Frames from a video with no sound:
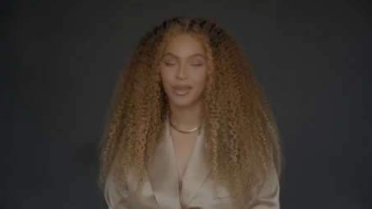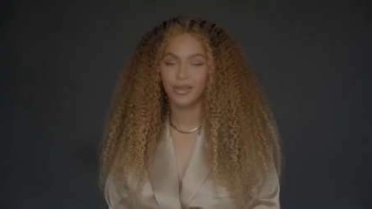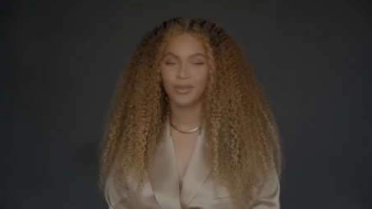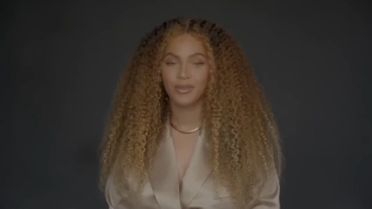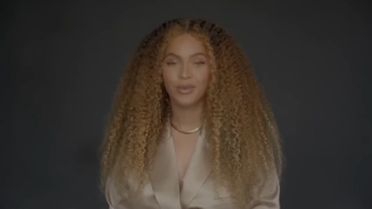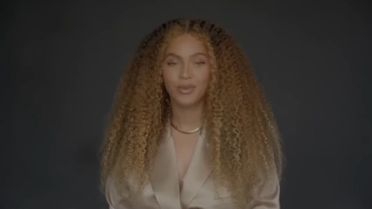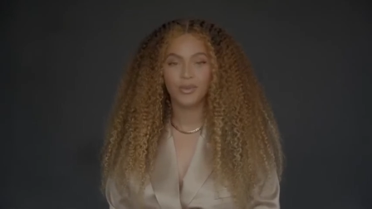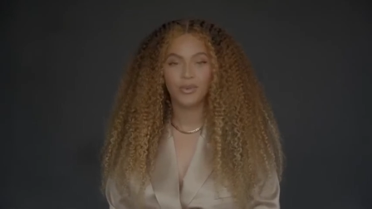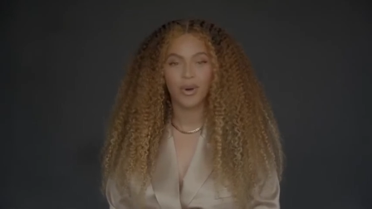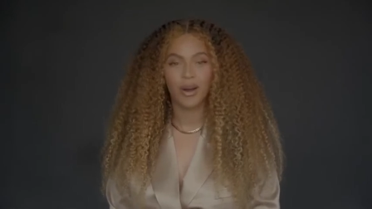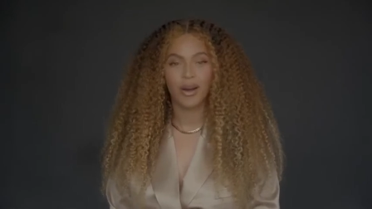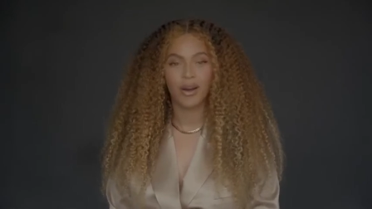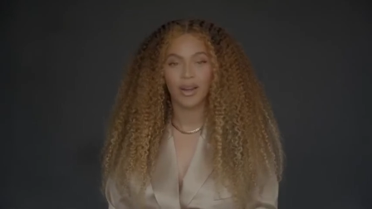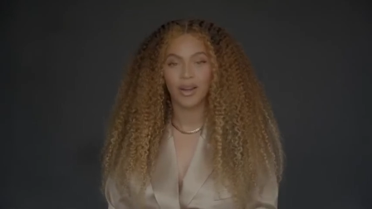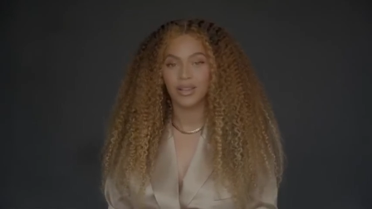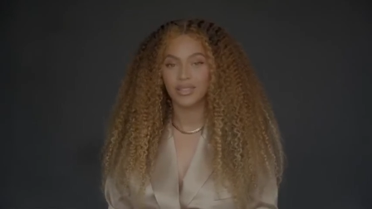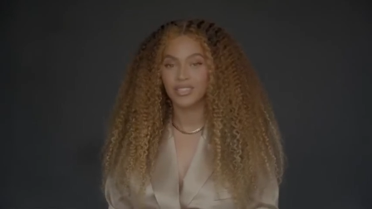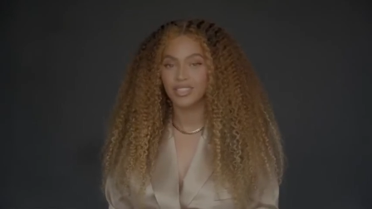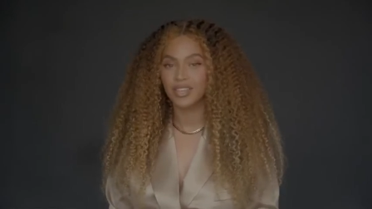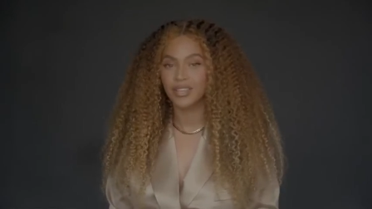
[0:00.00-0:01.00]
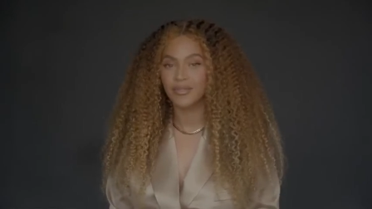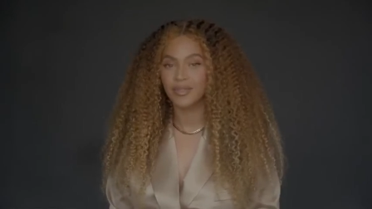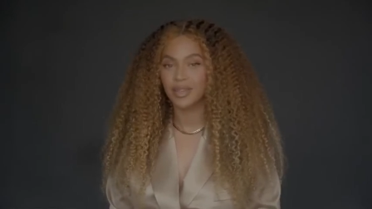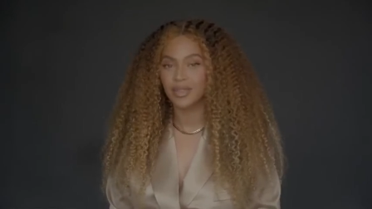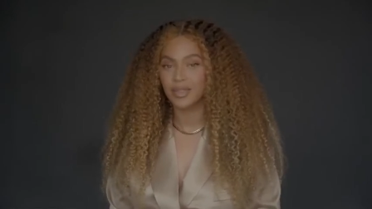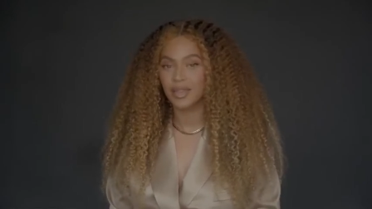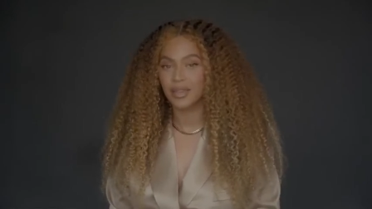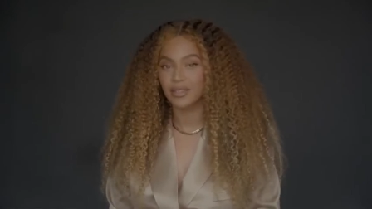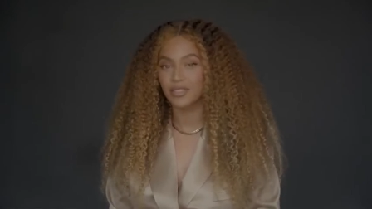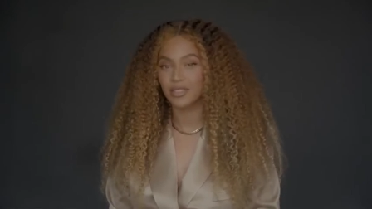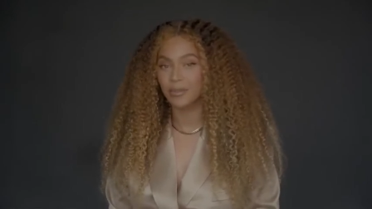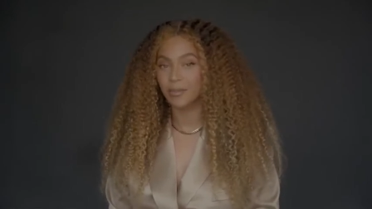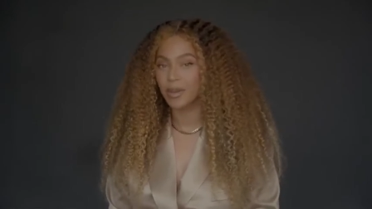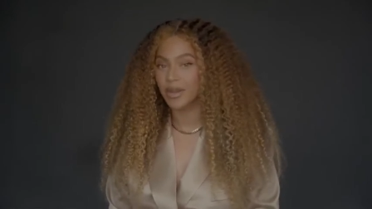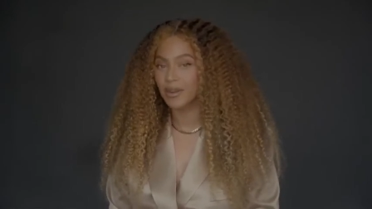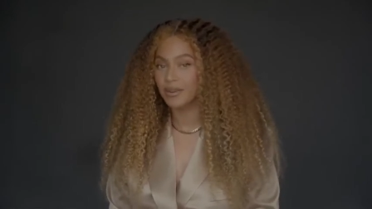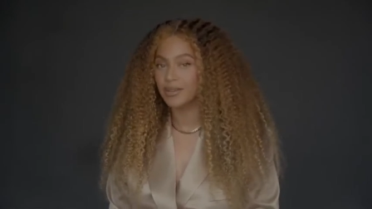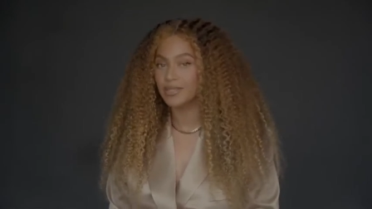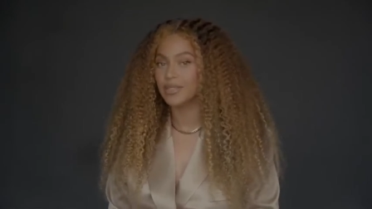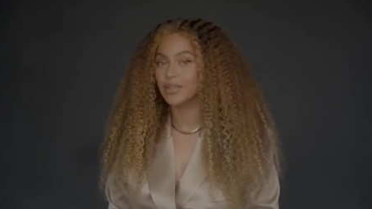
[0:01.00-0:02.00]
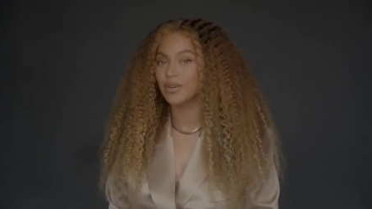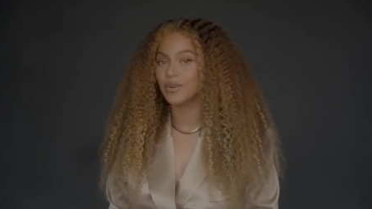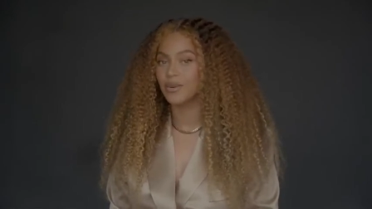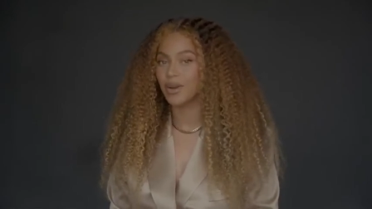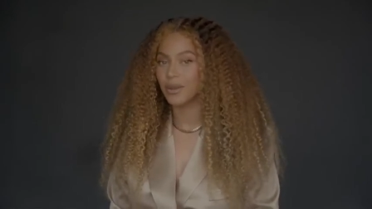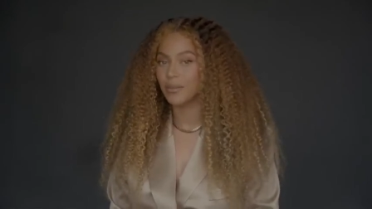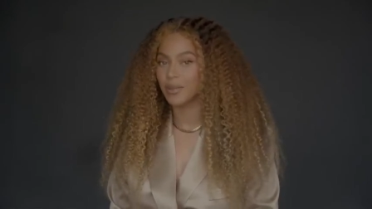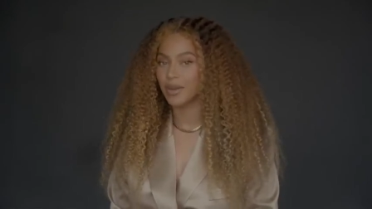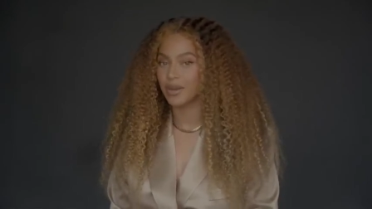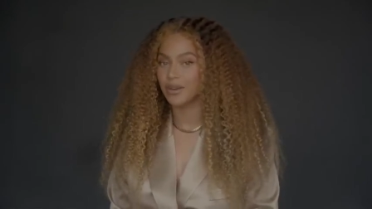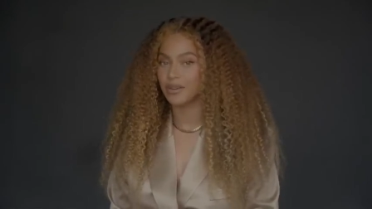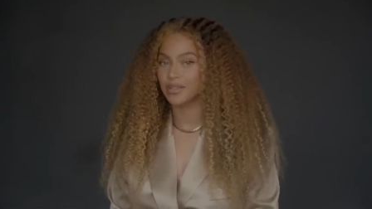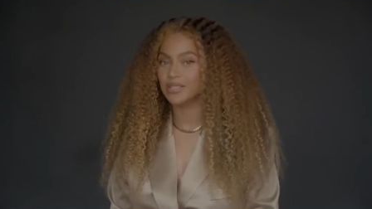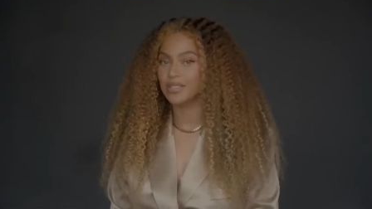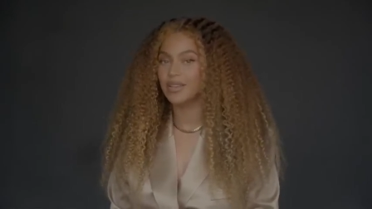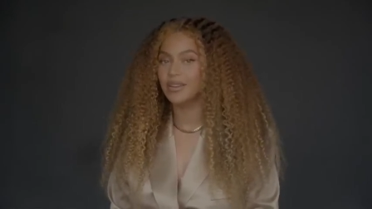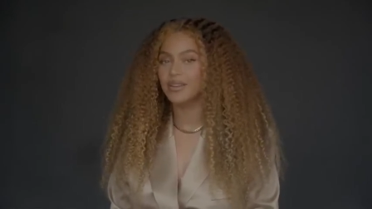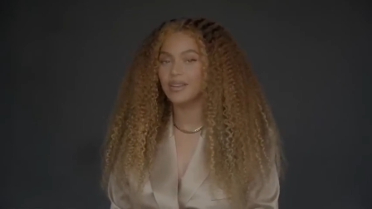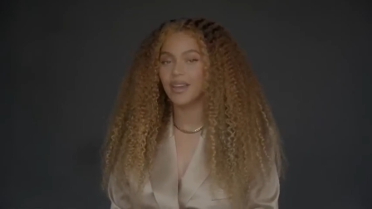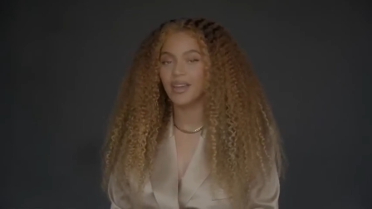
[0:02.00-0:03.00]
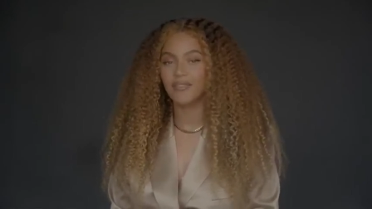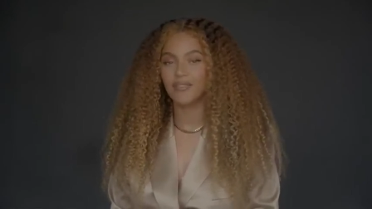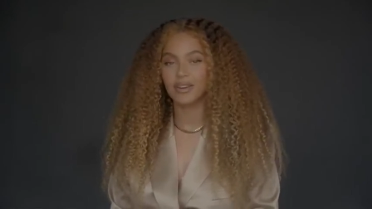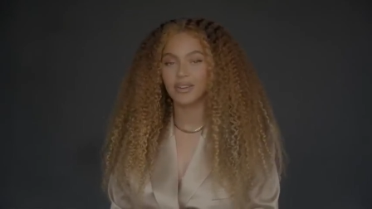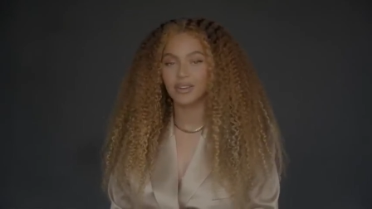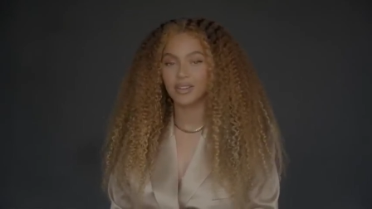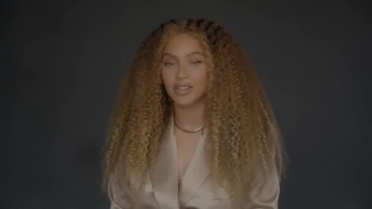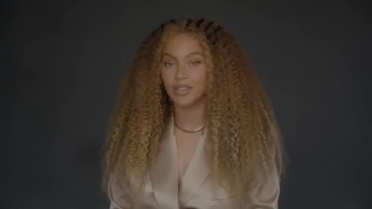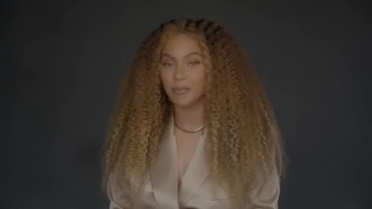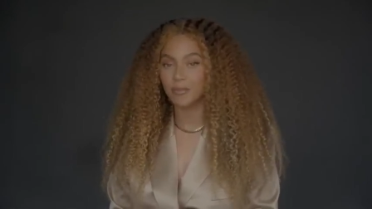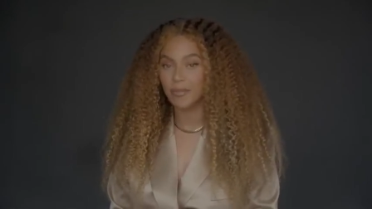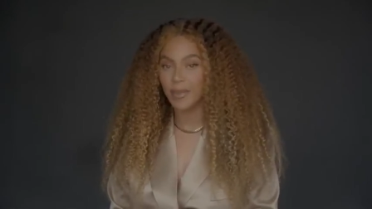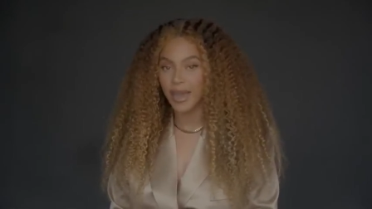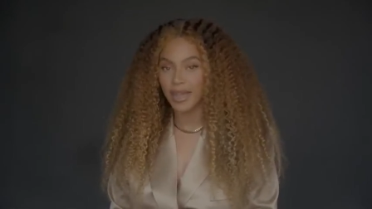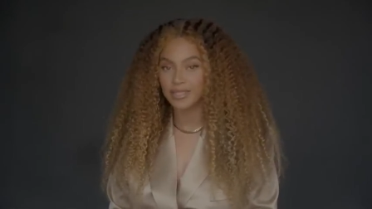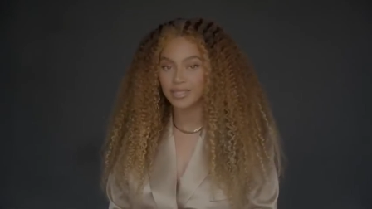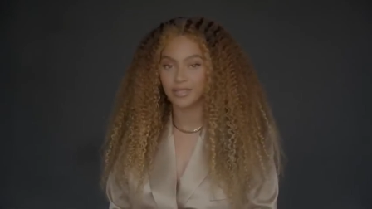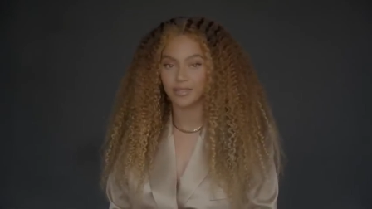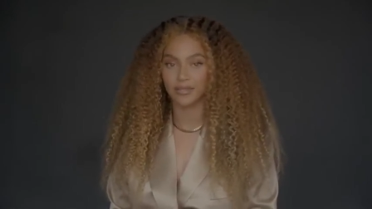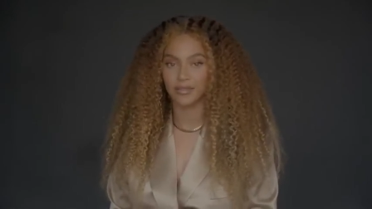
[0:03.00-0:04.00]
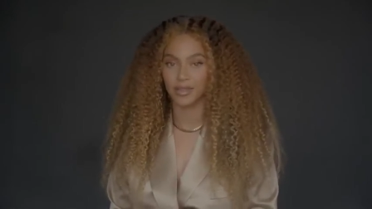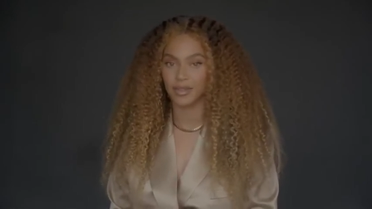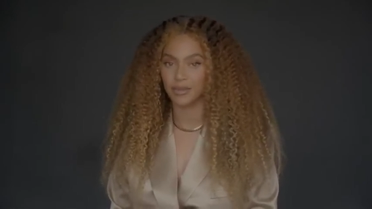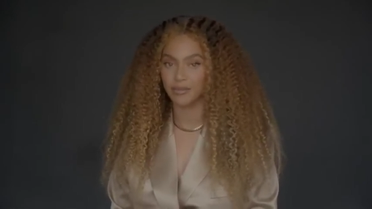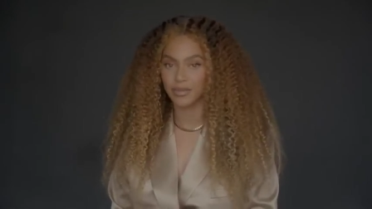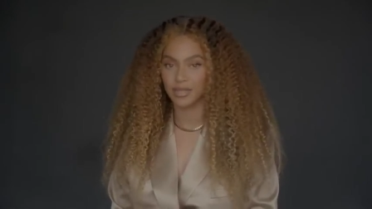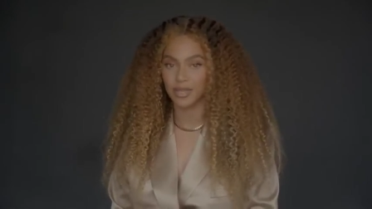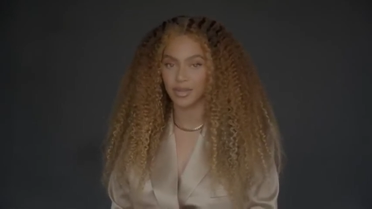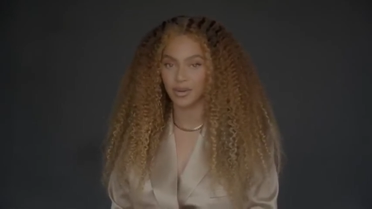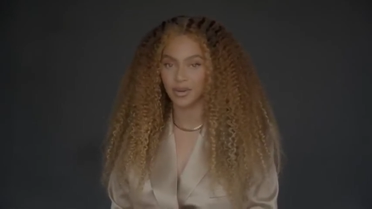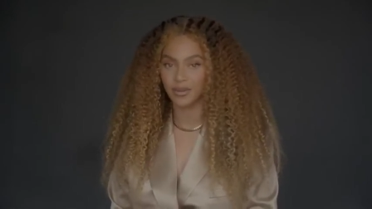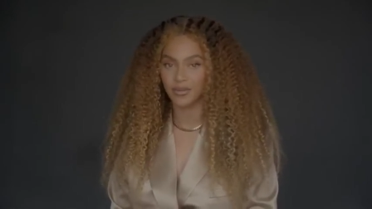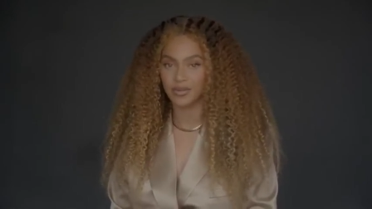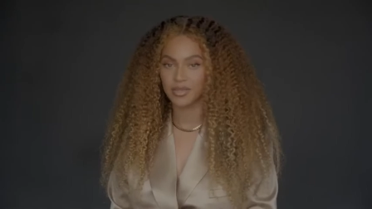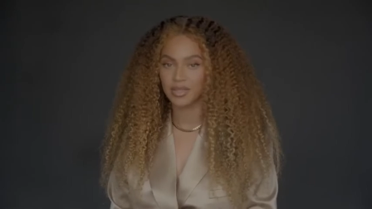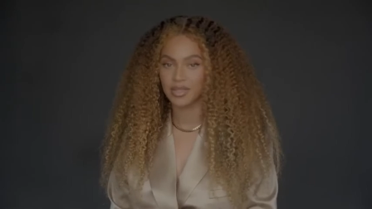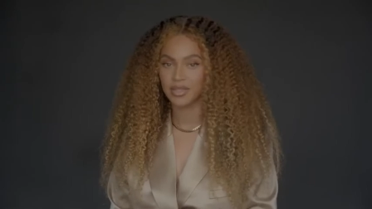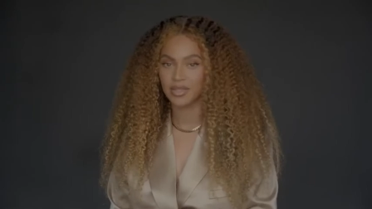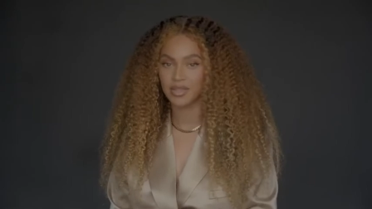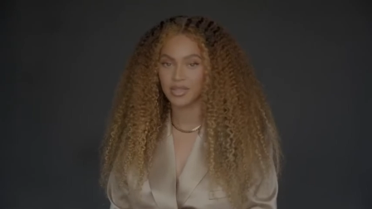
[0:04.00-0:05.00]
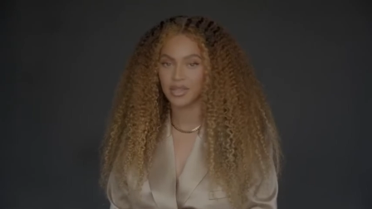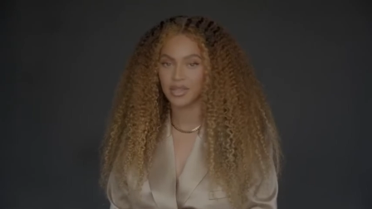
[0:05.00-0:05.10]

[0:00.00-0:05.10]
You are achieving things your parents and grandparents never could imagine for themselves.